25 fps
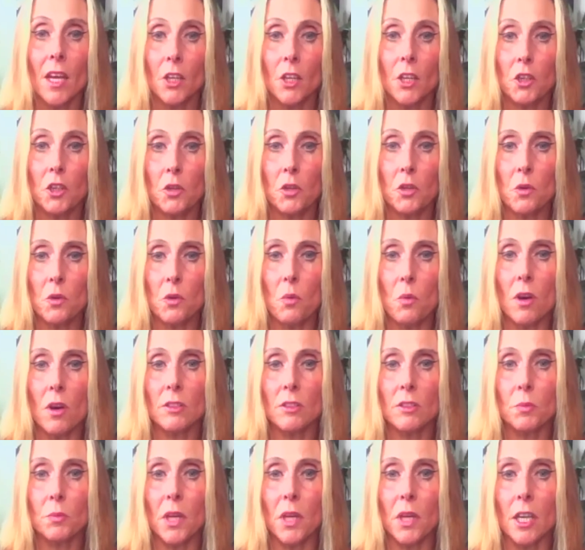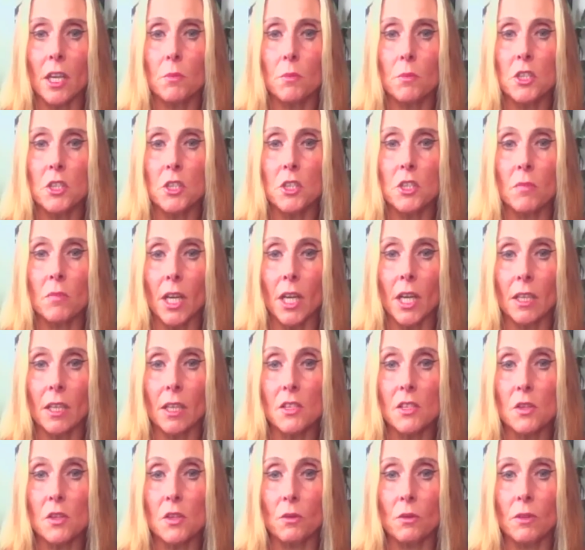you won't be able to make
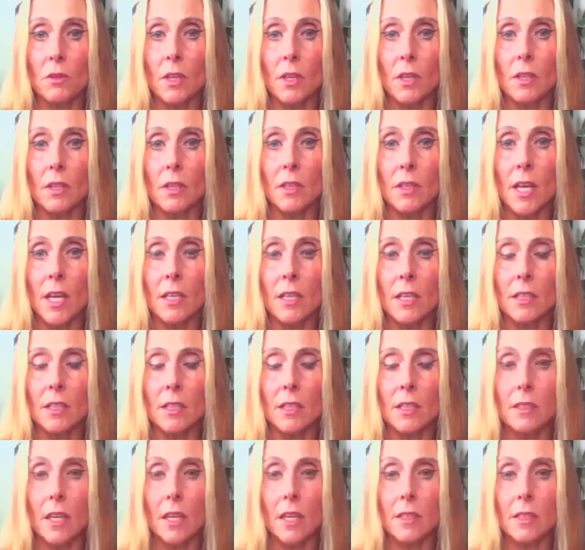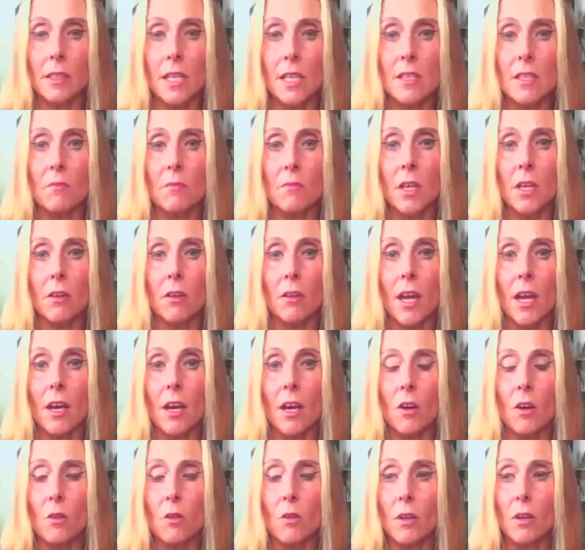it. So it doesn't matter
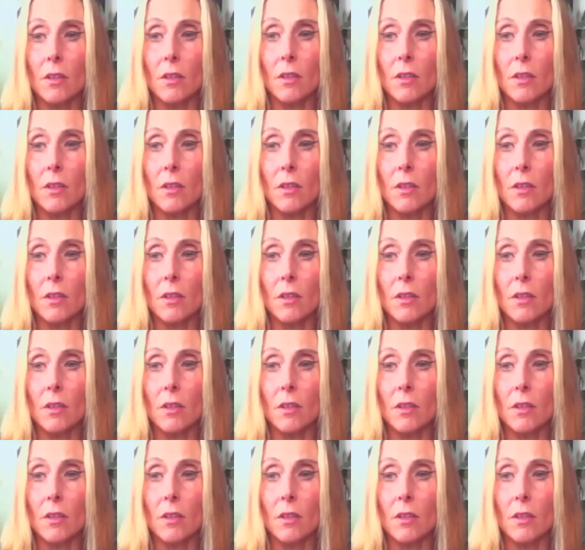how